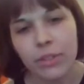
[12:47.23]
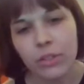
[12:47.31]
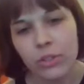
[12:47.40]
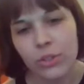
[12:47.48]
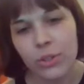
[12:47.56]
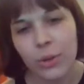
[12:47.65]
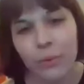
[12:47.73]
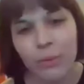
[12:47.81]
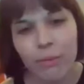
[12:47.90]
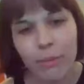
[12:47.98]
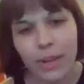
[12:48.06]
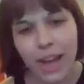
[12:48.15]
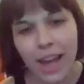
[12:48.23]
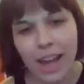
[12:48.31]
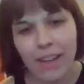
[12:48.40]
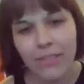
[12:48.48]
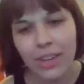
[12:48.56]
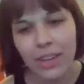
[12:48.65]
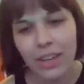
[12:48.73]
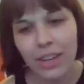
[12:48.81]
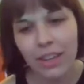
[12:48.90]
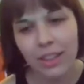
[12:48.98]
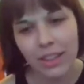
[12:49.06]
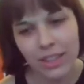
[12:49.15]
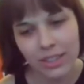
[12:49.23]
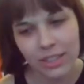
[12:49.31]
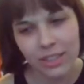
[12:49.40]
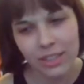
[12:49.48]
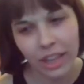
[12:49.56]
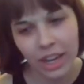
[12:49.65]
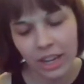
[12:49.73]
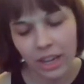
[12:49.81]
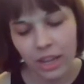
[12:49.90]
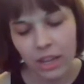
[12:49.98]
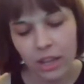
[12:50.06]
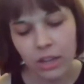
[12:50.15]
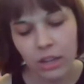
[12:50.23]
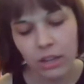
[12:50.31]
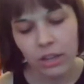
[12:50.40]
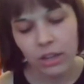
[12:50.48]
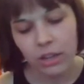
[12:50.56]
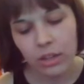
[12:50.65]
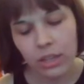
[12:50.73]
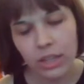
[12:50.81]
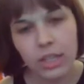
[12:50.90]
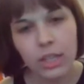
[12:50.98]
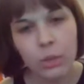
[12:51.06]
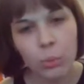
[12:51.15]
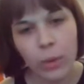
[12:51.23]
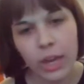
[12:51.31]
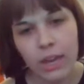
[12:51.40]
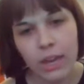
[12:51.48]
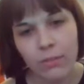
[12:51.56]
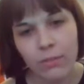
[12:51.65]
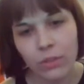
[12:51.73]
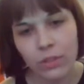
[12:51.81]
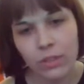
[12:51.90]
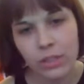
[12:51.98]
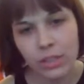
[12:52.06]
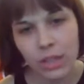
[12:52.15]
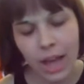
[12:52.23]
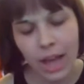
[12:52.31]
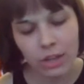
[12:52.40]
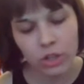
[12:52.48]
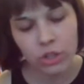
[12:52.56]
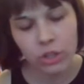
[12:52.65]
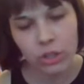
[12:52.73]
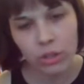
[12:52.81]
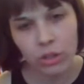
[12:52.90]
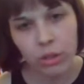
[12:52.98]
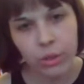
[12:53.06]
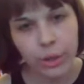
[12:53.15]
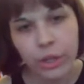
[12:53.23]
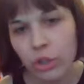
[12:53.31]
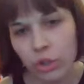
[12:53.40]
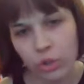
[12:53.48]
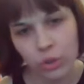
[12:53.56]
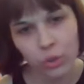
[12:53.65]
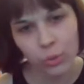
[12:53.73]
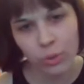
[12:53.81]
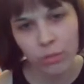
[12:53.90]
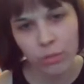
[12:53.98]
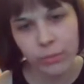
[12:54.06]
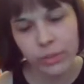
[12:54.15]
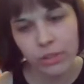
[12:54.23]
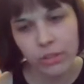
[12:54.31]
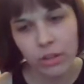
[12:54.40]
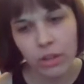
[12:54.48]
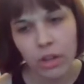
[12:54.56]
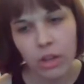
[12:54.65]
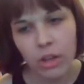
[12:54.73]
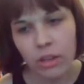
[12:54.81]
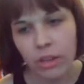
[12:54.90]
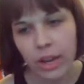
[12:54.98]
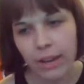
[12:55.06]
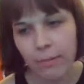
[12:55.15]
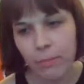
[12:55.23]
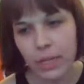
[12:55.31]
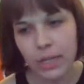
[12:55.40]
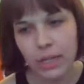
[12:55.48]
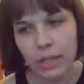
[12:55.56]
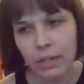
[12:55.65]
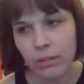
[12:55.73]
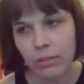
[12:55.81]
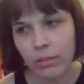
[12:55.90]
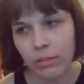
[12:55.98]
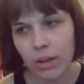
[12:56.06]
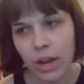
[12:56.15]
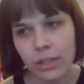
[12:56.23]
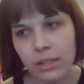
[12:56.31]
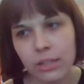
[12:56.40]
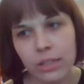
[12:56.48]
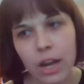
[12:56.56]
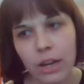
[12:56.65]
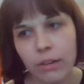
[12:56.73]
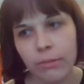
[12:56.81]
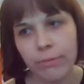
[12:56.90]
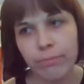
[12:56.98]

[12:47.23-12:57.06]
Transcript: So we've been having this like heat wave / thunderstorms that have been nonstop